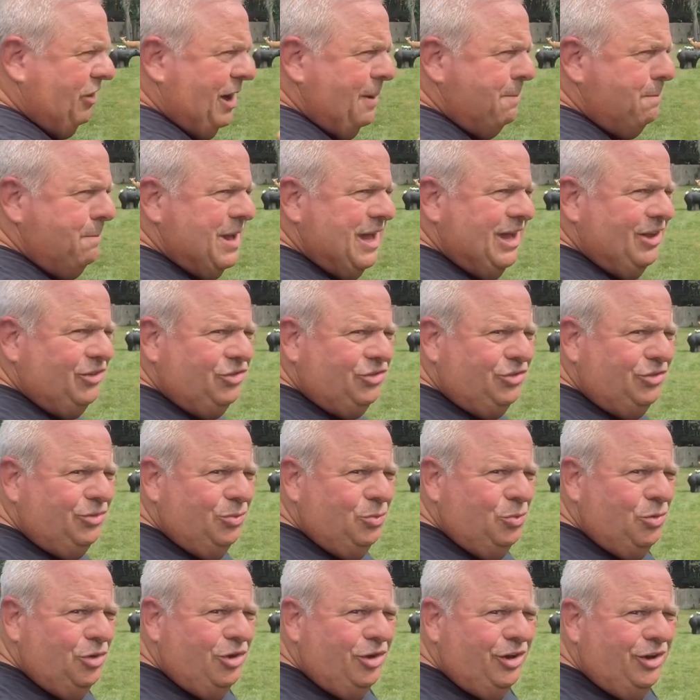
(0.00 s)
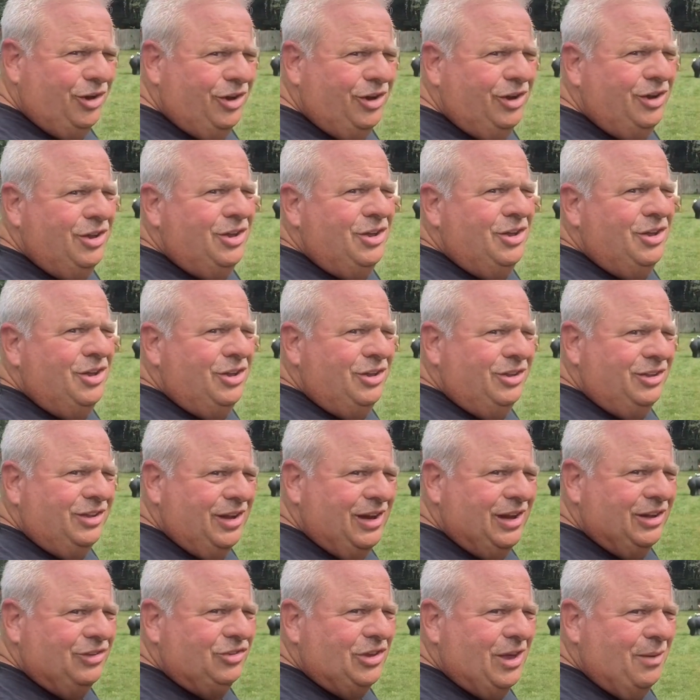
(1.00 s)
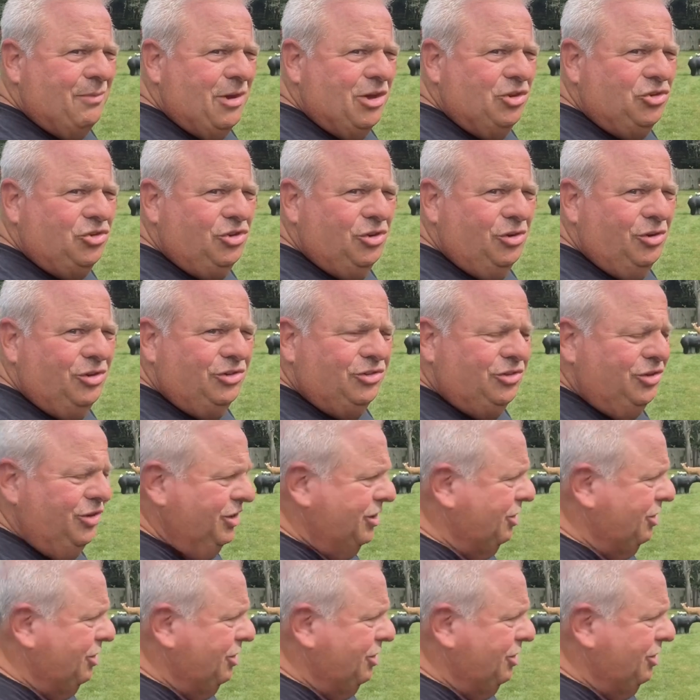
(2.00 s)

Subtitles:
I miss, the next time I shoot, it's gonna